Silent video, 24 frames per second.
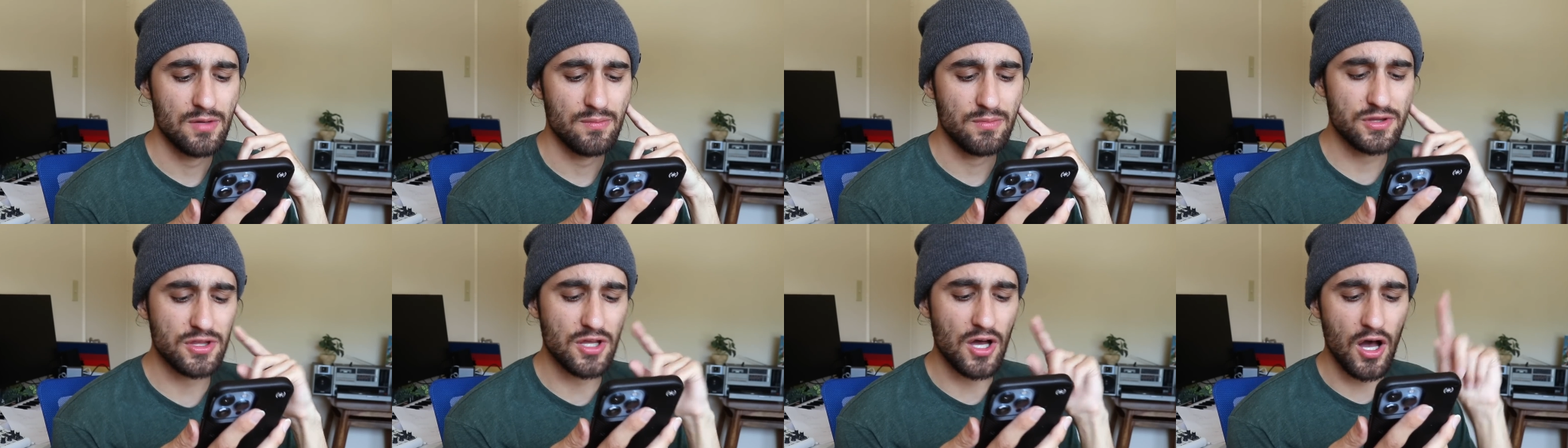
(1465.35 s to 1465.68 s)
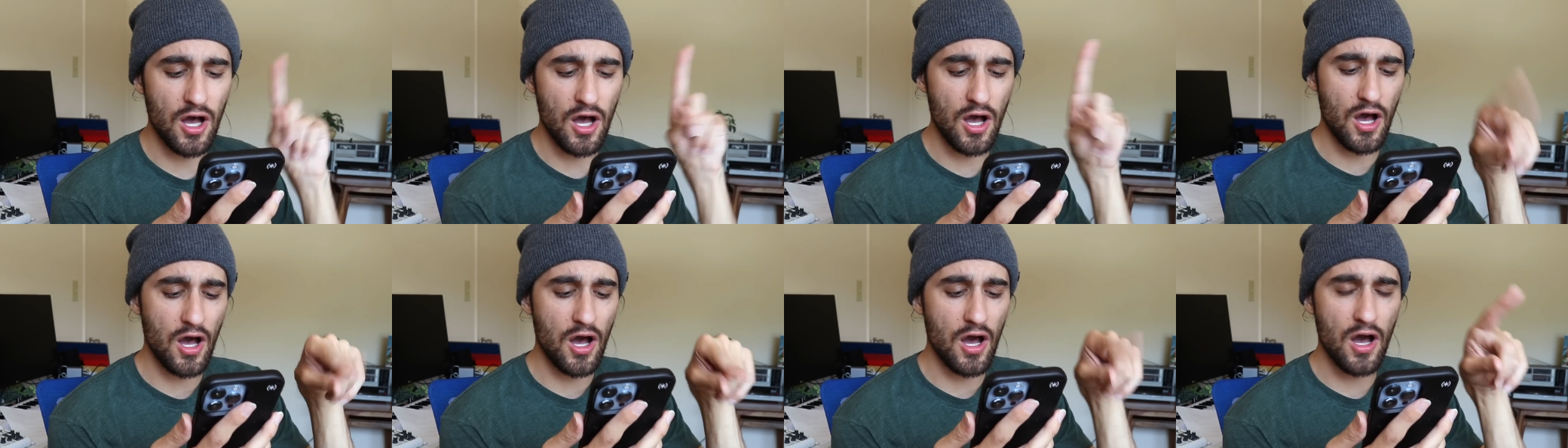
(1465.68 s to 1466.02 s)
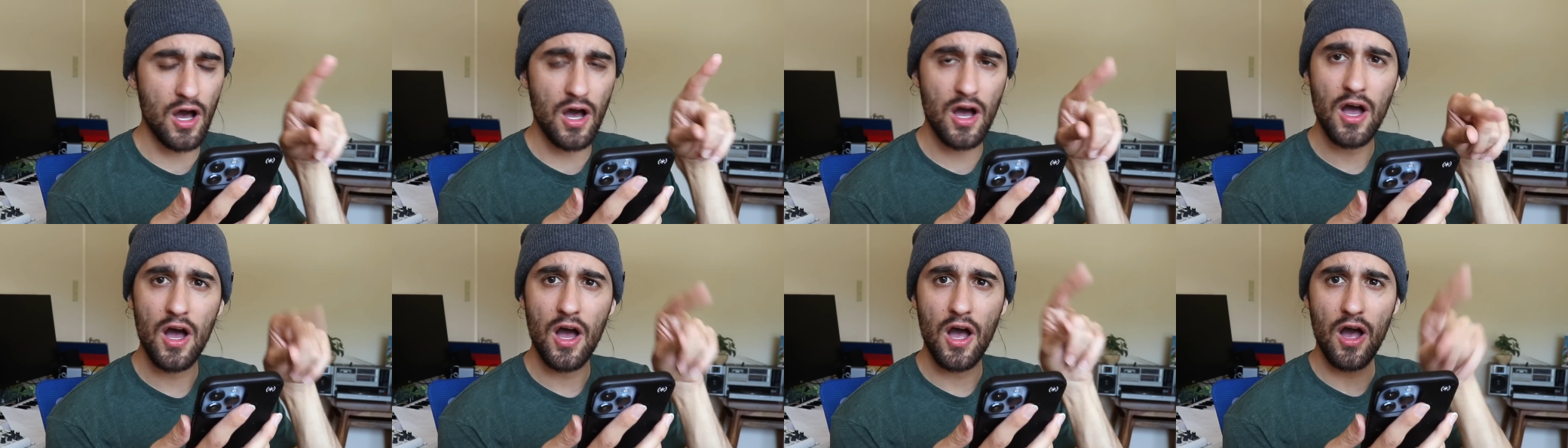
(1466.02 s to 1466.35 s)
But the
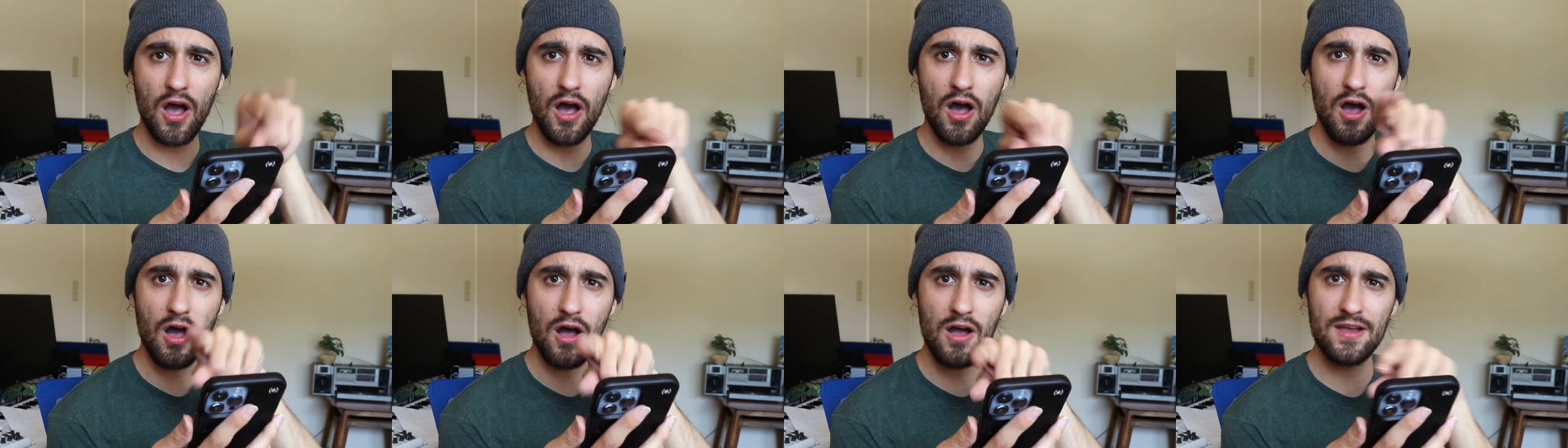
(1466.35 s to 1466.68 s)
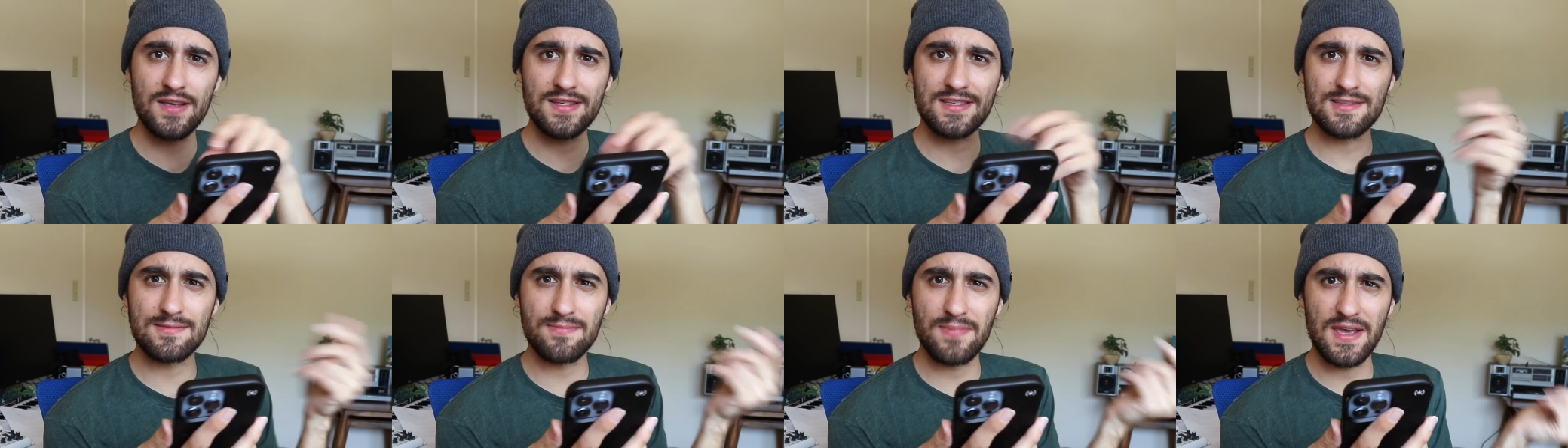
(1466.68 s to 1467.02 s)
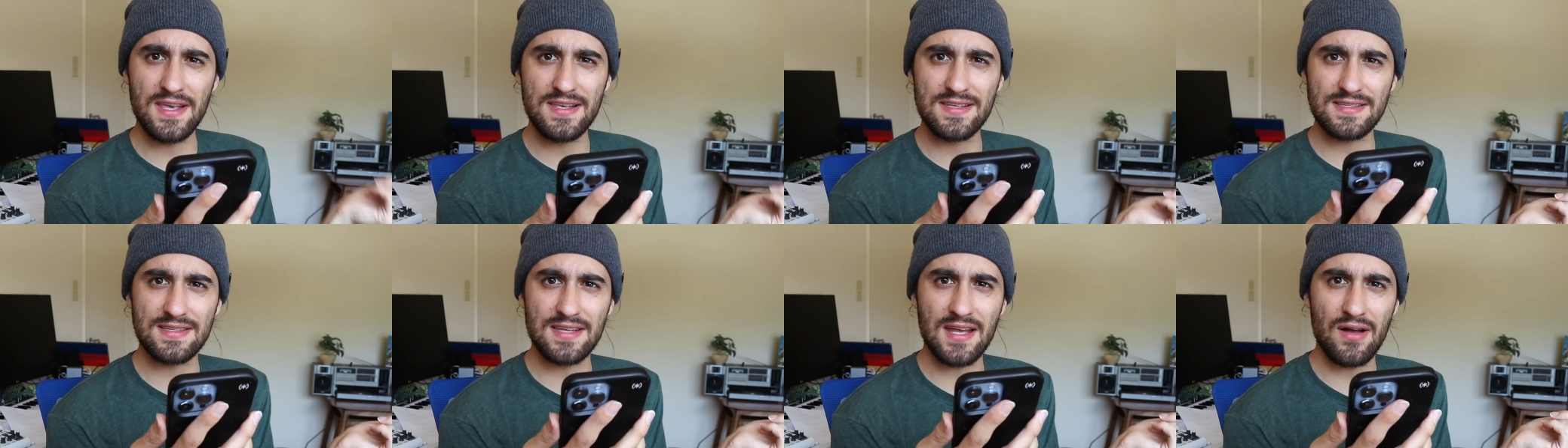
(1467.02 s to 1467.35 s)
ha is
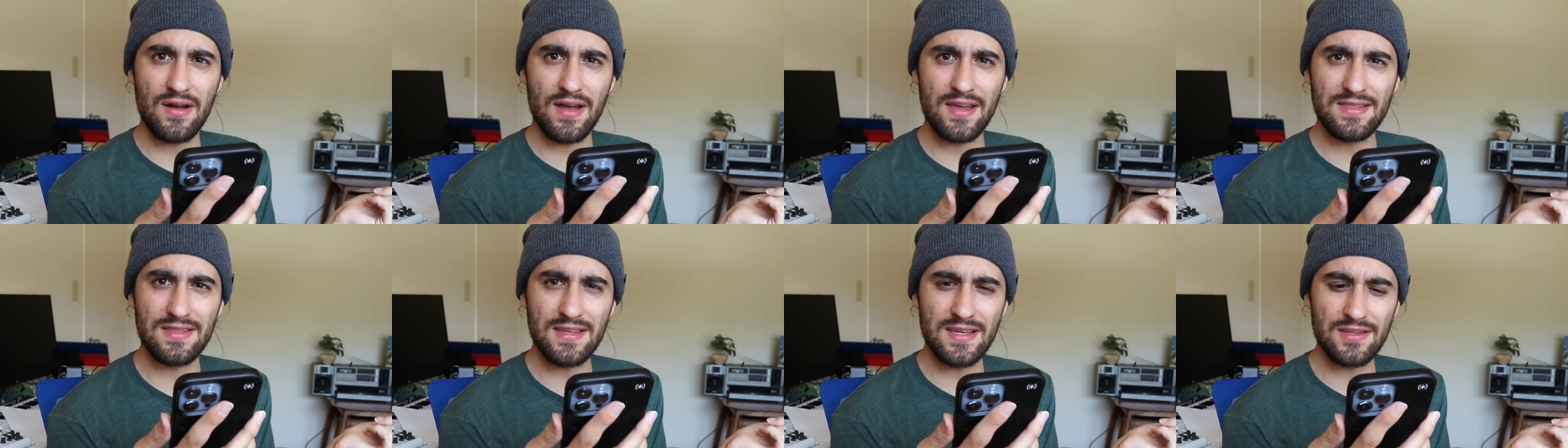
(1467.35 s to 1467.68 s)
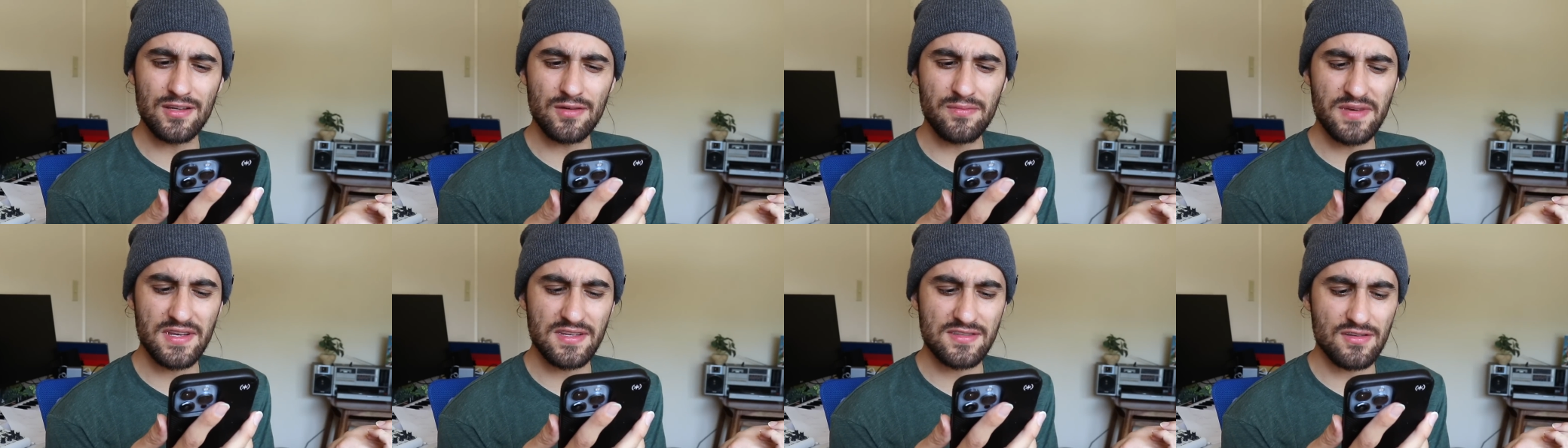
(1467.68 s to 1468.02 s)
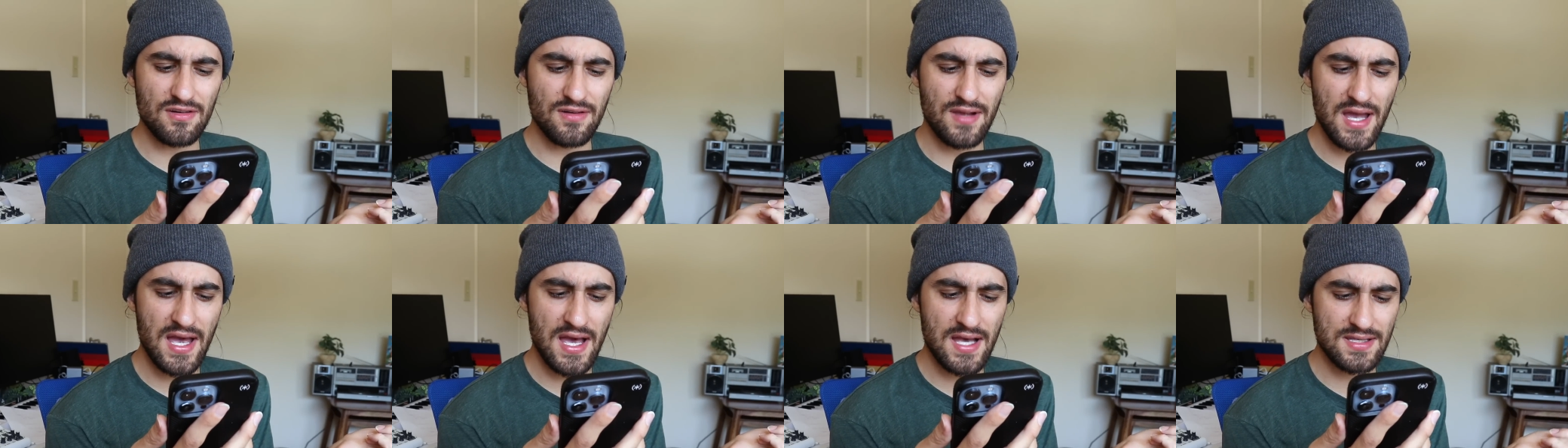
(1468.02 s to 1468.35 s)
spaced out. I think they're being
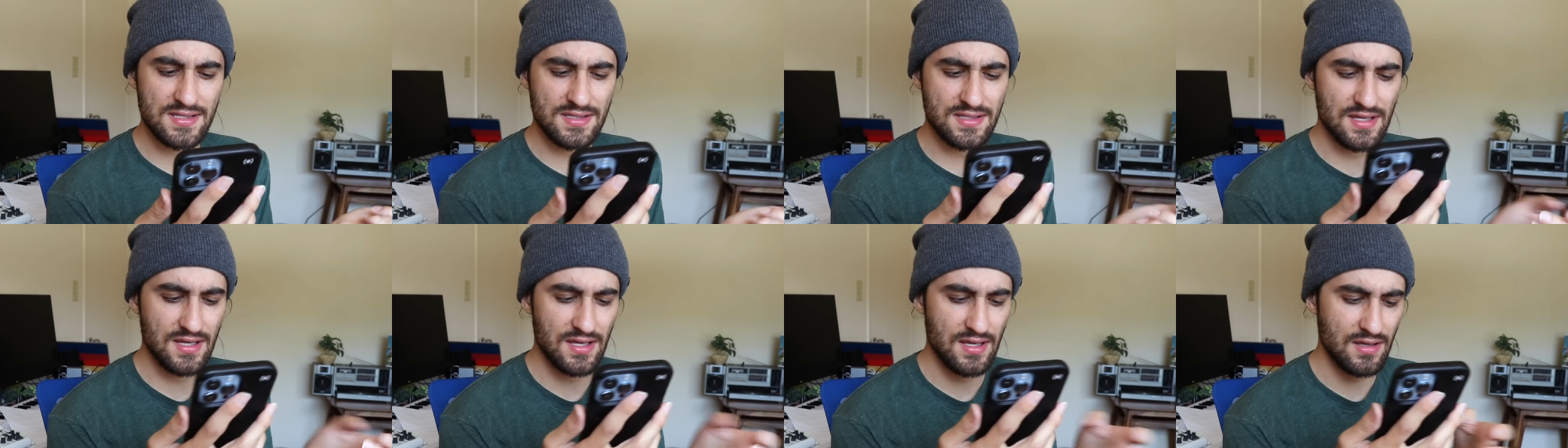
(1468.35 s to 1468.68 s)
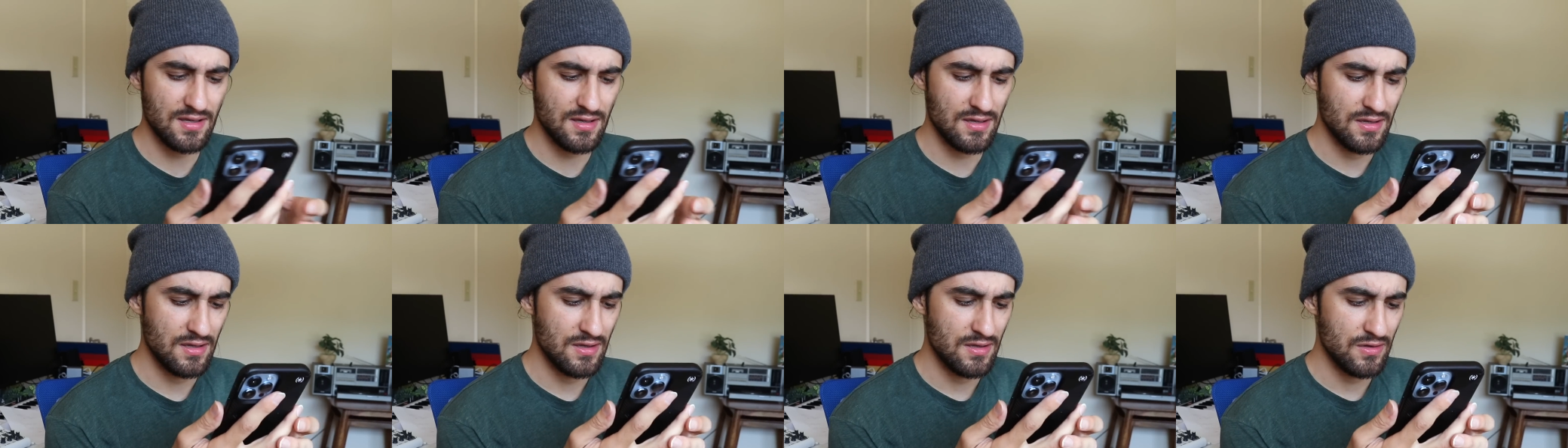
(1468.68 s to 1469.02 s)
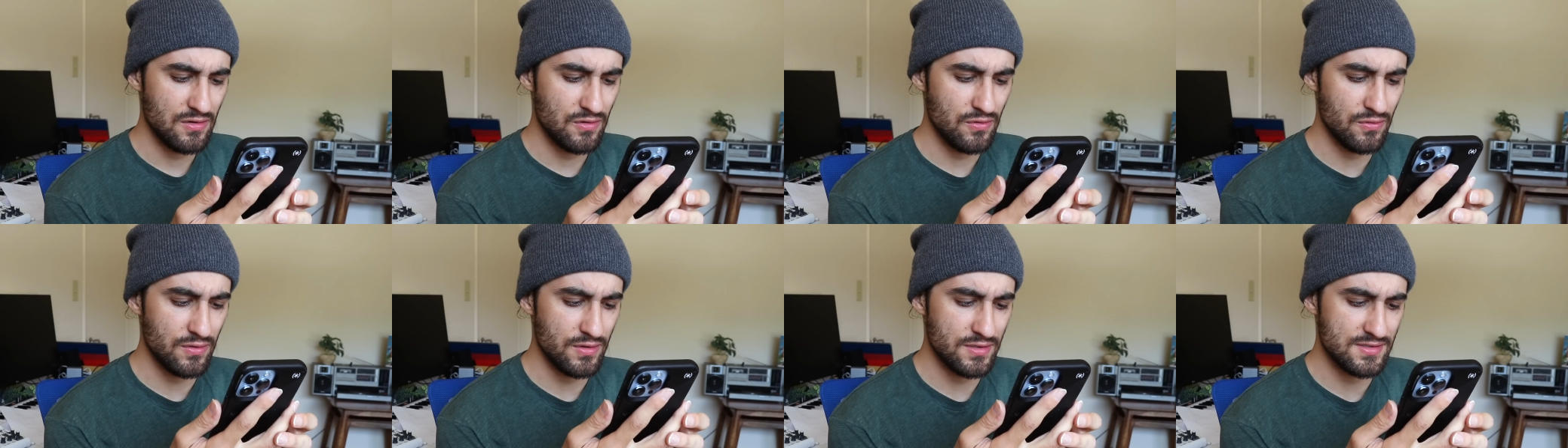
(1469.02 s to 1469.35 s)
sarcastic.
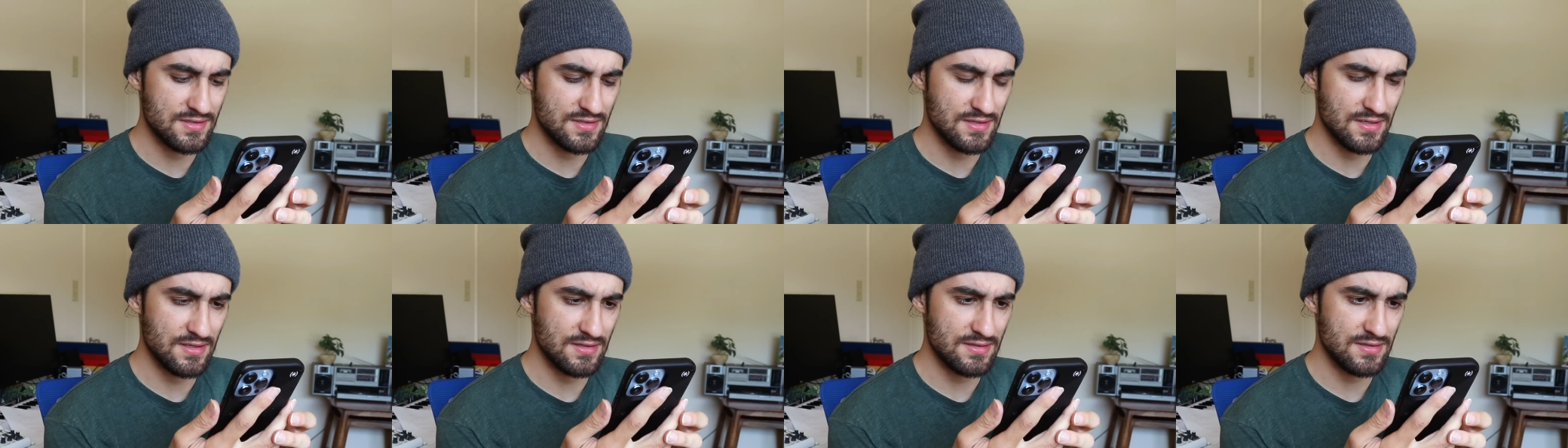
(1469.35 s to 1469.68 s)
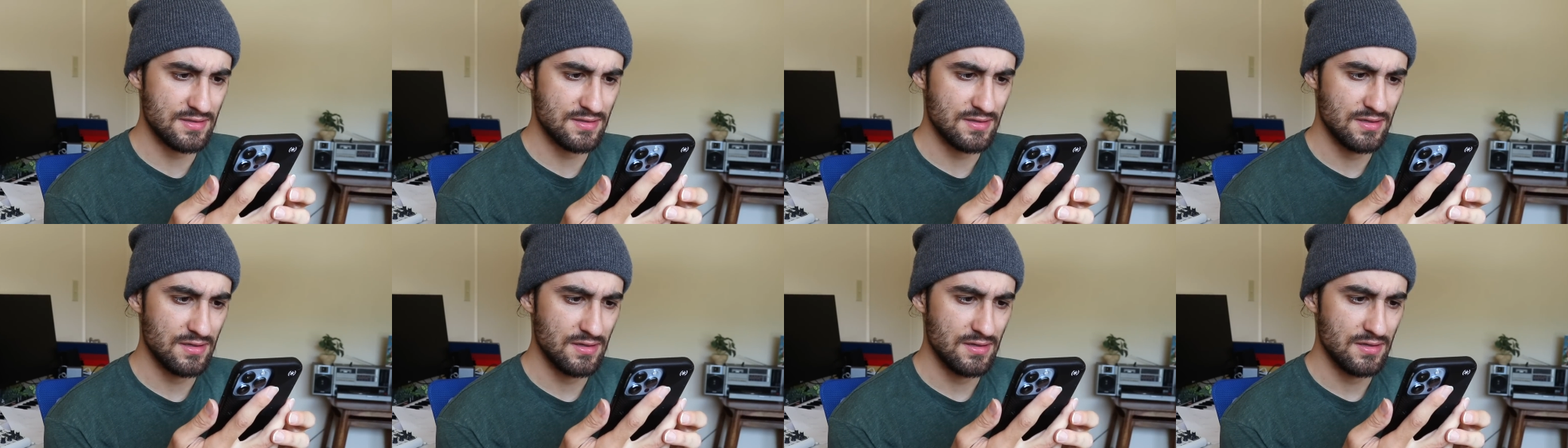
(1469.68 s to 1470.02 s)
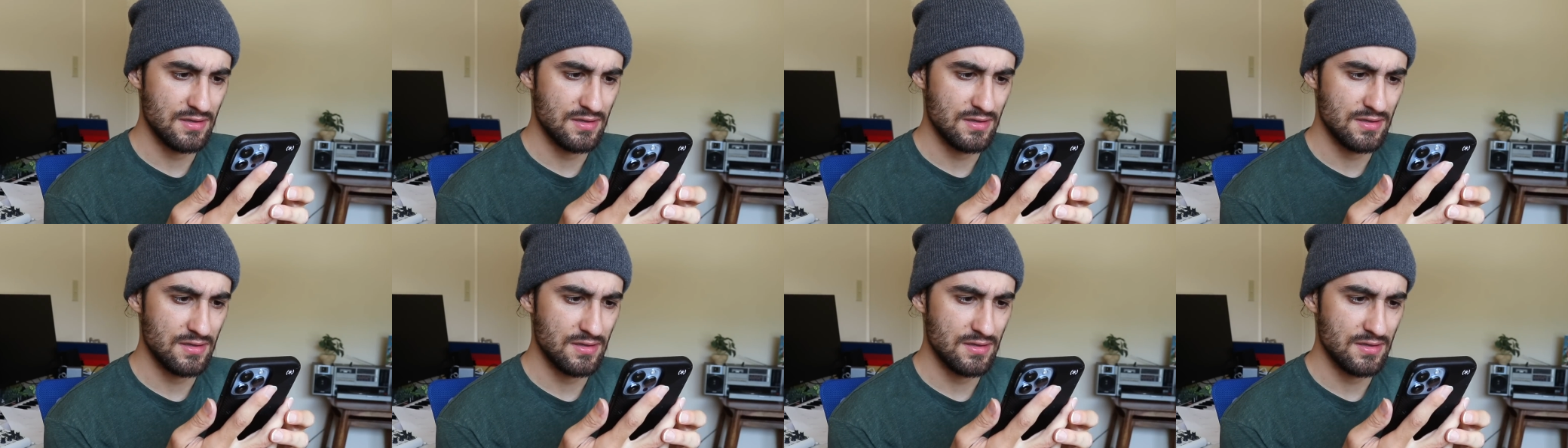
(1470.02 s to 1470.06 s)
Who is this?